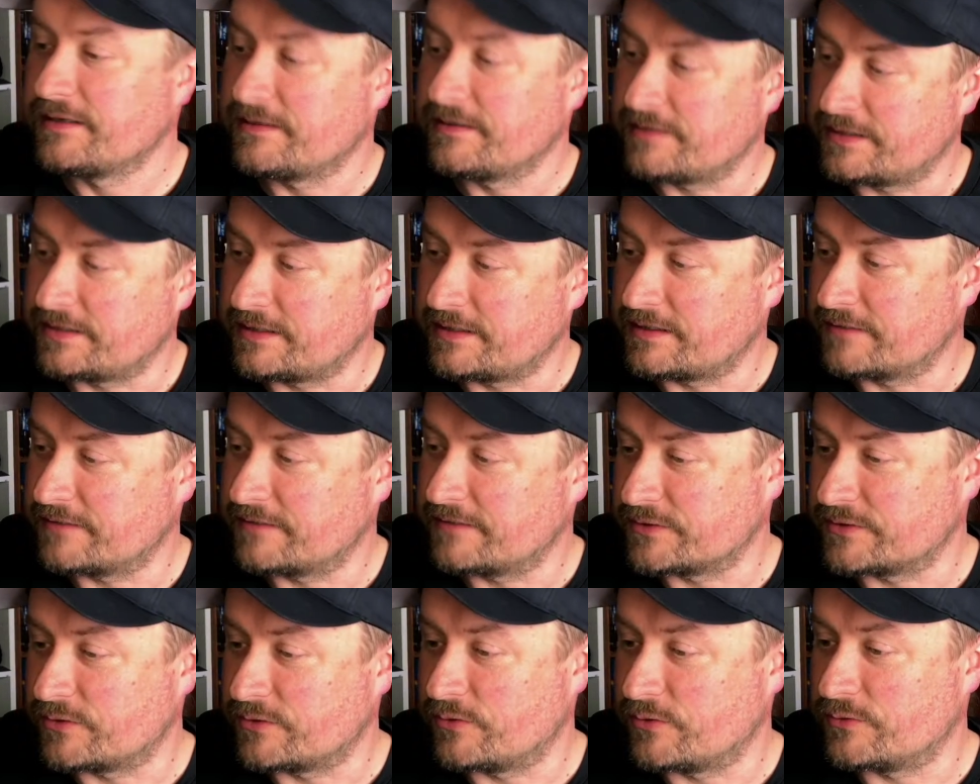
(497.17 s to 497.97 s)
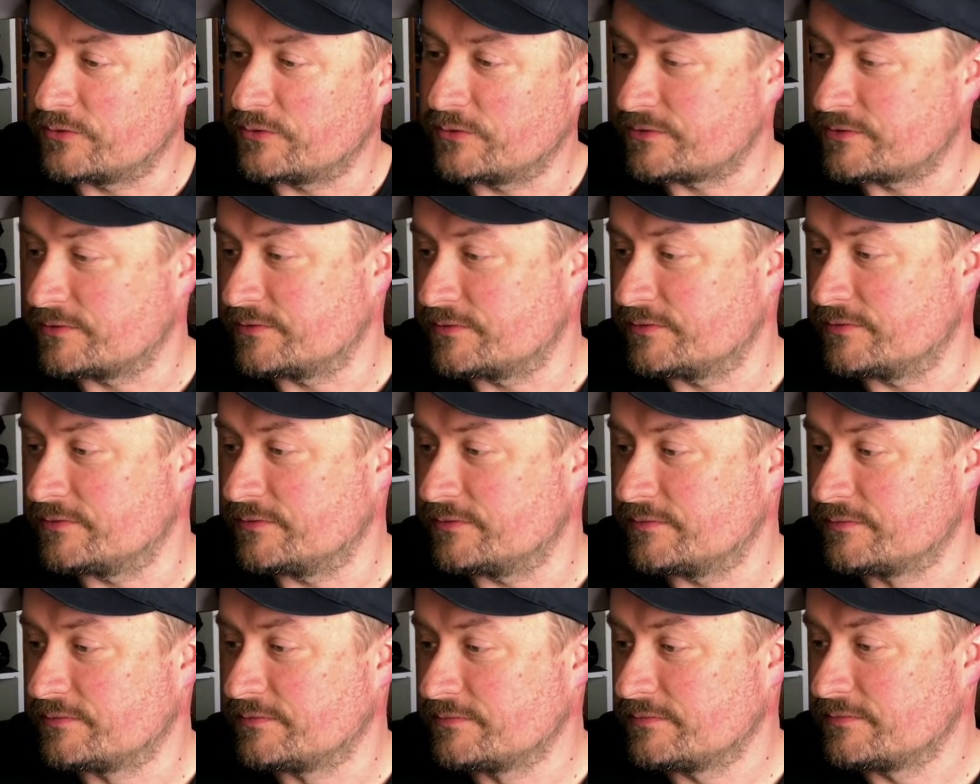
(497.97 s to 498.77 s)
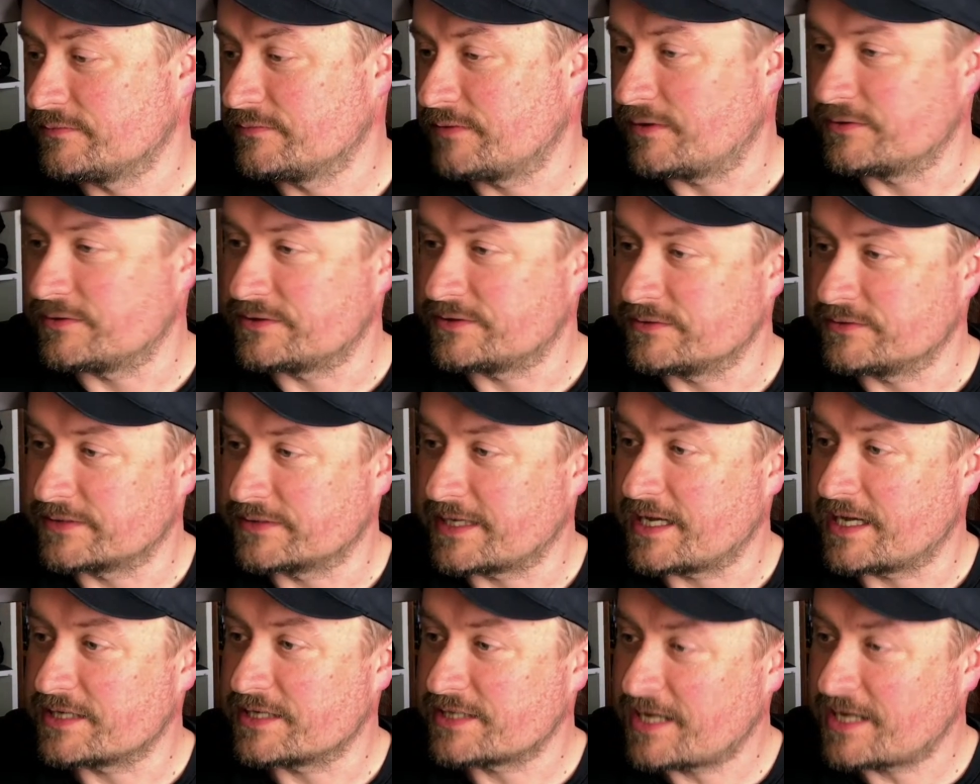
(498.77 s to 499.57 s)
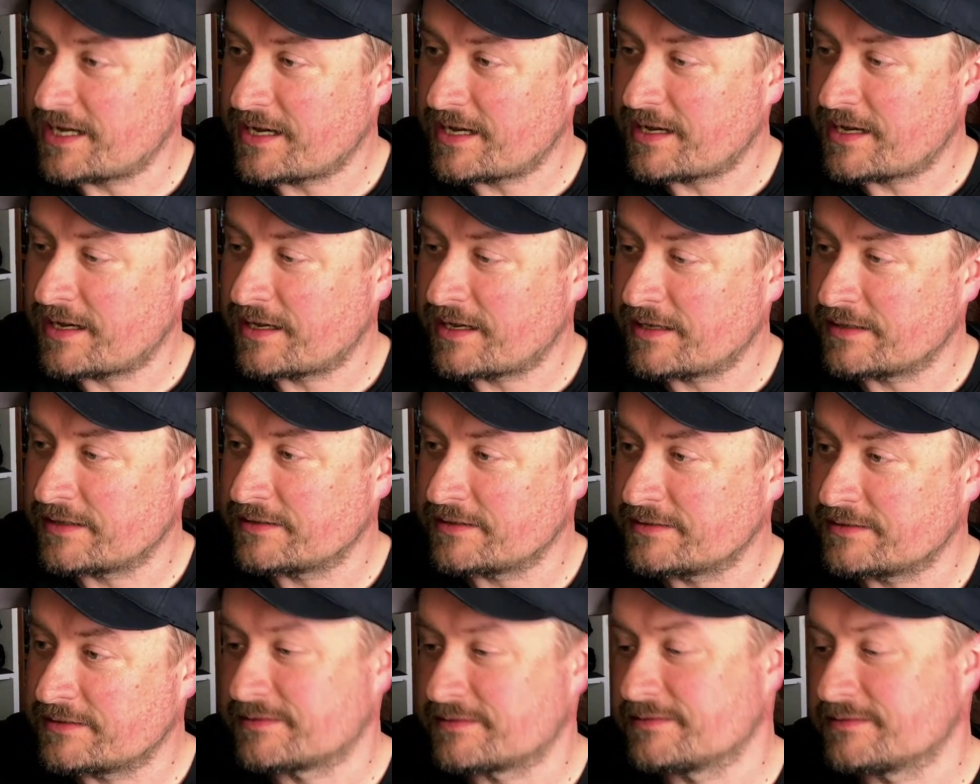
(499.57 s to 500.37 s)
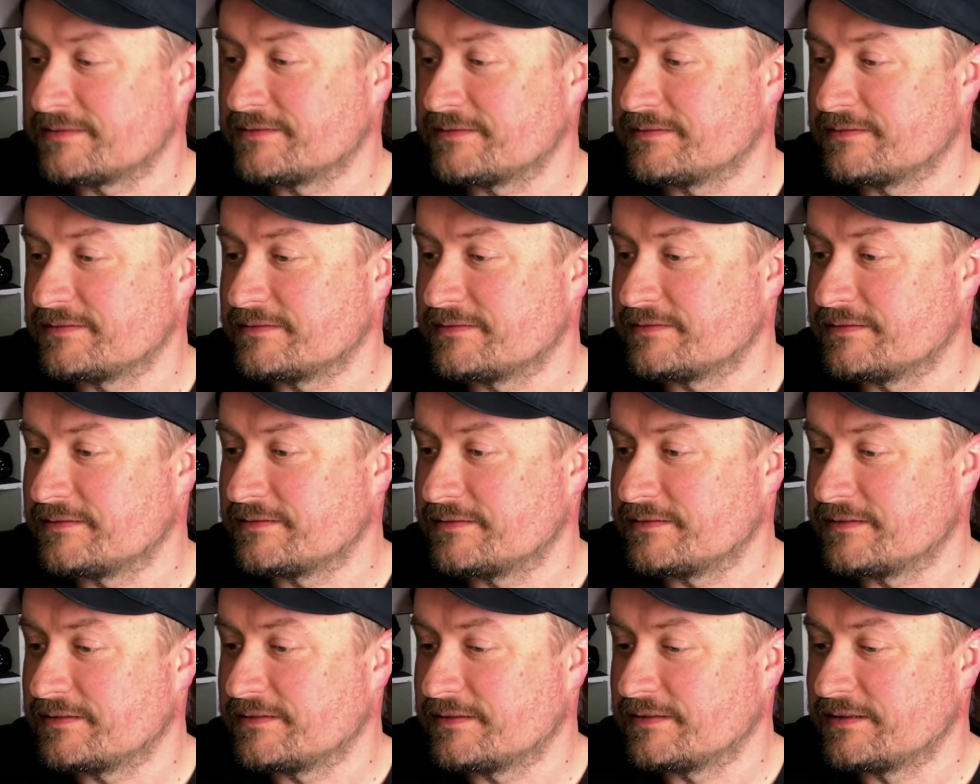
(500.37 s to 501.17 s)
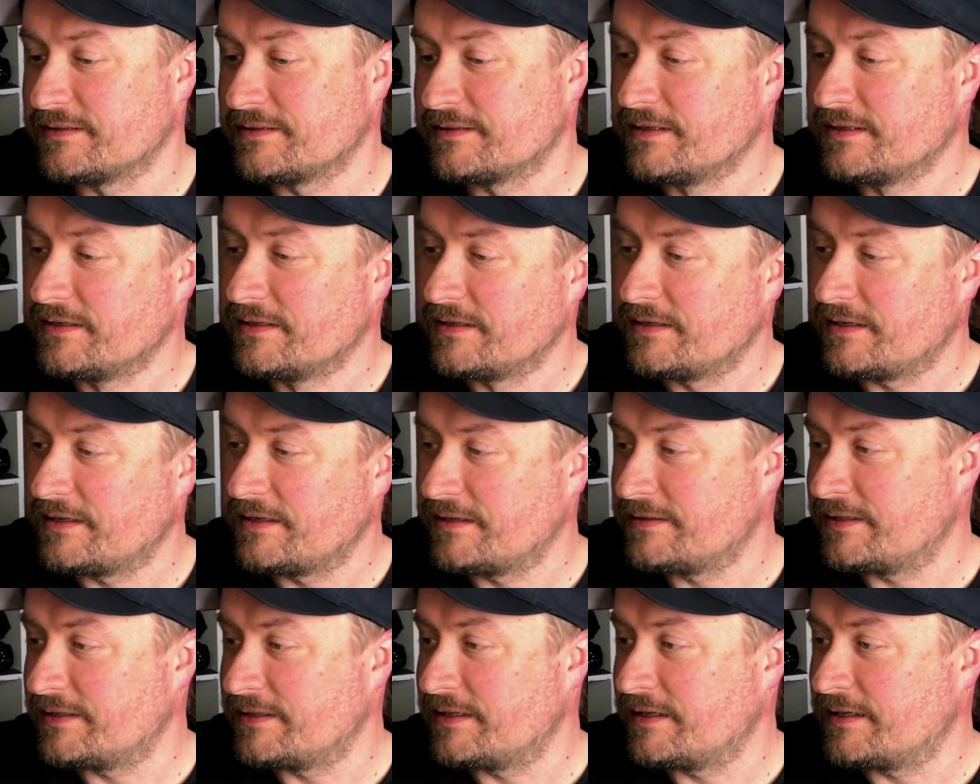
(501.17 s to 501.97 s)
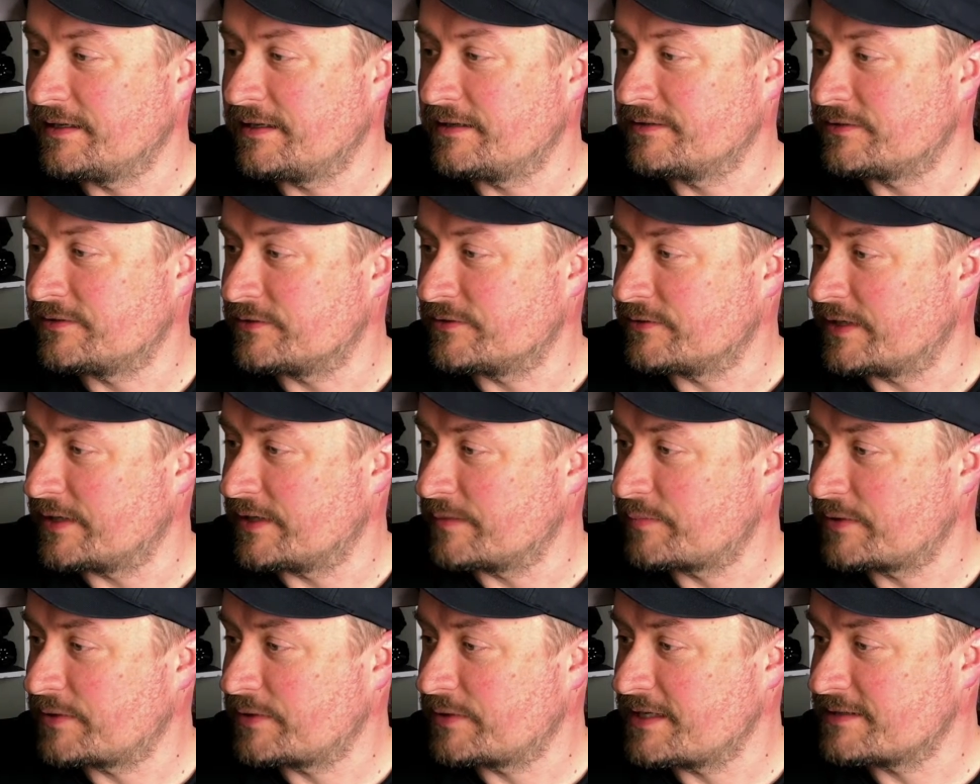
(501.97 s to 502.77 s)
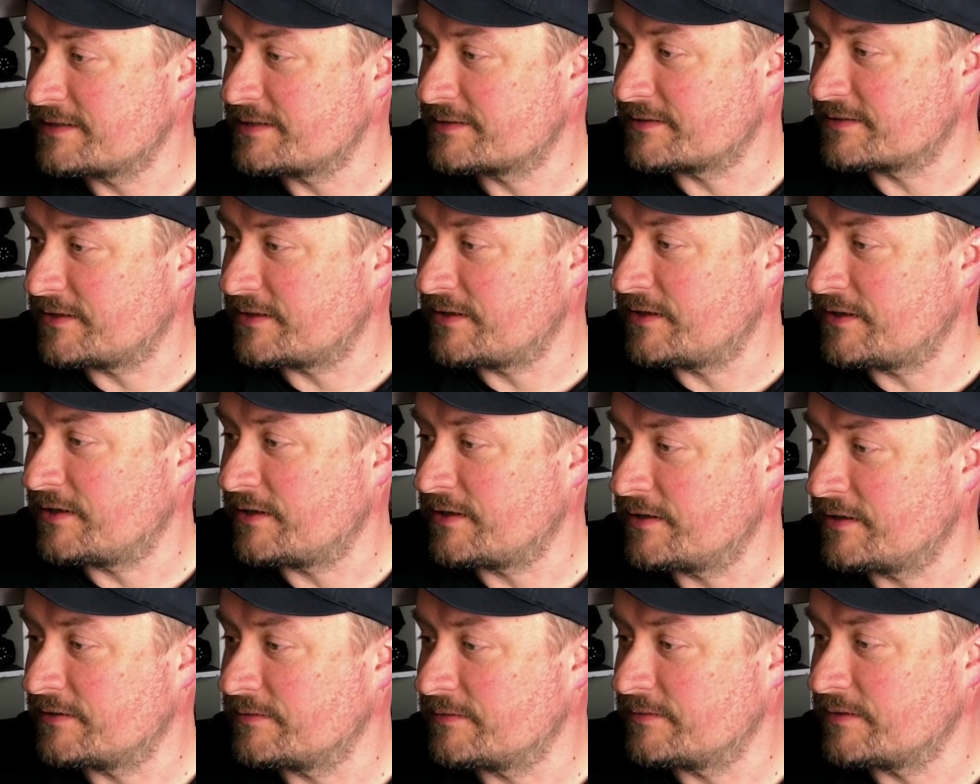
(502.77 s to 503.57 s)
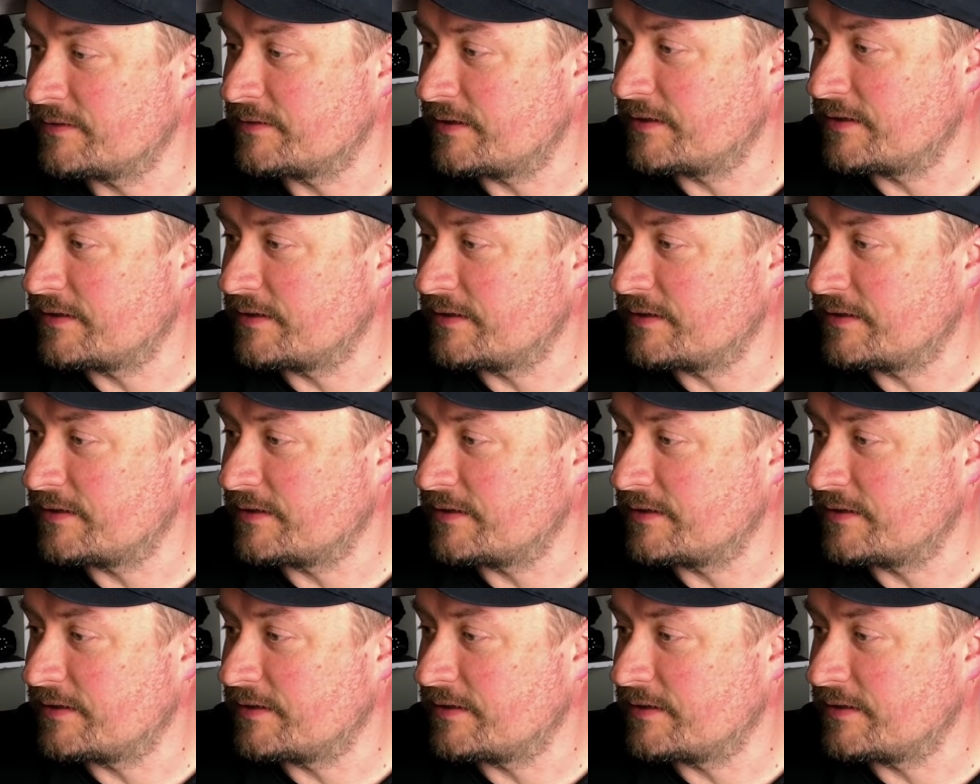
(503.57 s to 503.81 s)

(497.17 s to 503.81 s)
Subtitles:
and then you'd have to go to all geocache hides, and then do a placed on